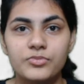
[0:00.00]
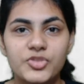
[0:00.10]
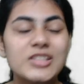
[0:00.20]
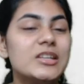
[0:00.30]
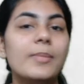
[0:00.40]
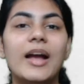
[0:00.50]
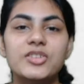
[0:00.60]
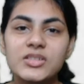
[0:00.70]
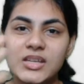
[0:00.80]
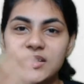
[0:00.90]
Just
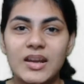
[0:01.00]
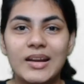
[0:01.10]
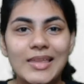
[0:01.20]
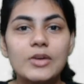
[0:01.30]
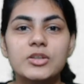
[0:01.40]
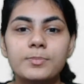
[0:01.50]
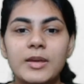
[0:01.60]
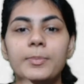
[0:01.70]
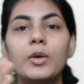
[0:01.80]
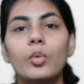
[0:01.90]
imagine 600,000
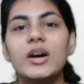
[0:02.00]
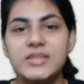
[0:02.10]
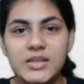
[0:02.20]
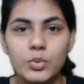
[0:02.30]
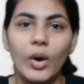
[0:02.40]
people versus